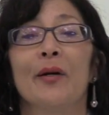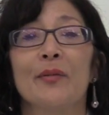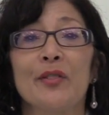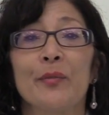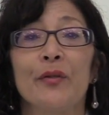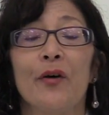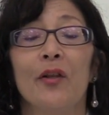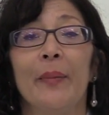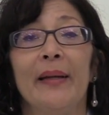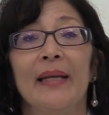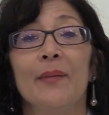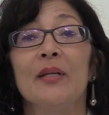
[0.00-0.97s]
Robertson with All
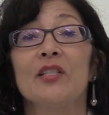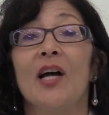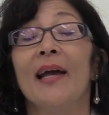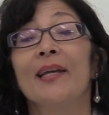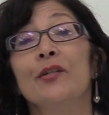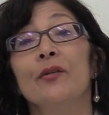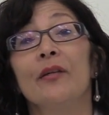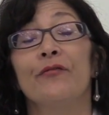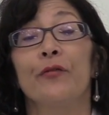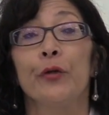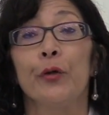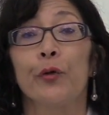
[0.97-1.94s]
About Image. I can do
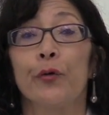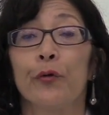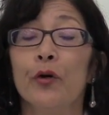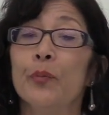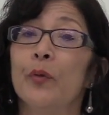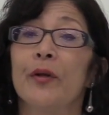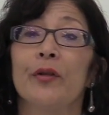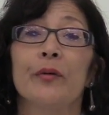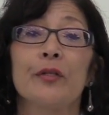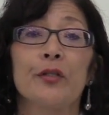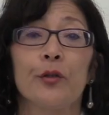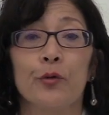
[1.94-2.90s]
that for your group,
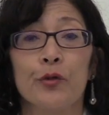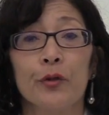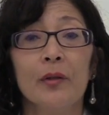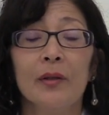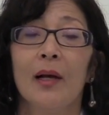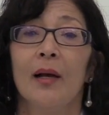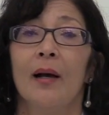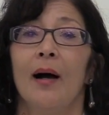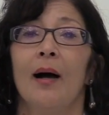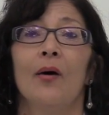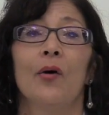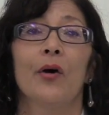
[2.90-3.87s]
whether it's social
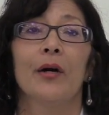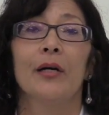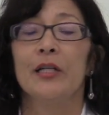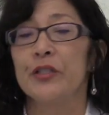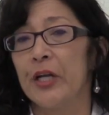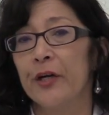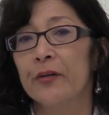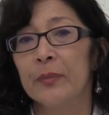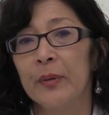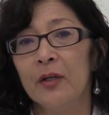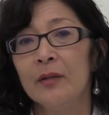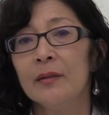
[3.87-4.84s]
or a
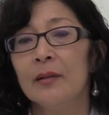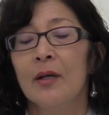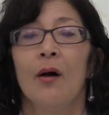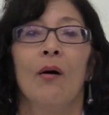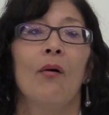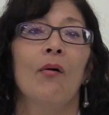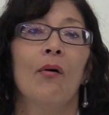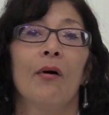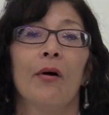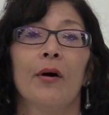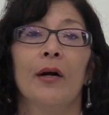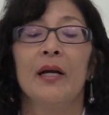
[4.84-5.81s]
charitable
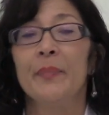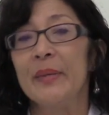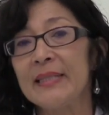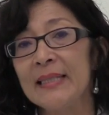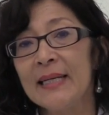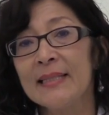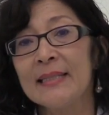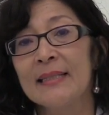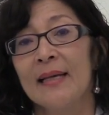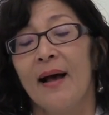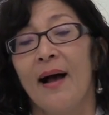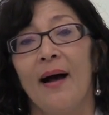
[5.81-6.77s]
or a business.
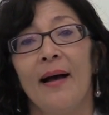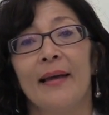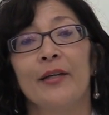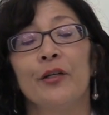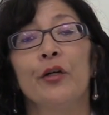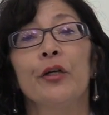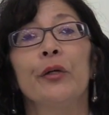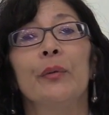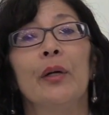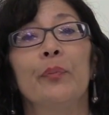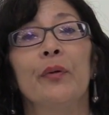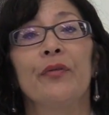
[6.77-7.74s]
I can hook
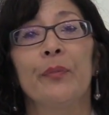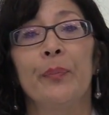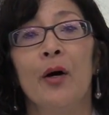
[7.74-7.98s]
you up with the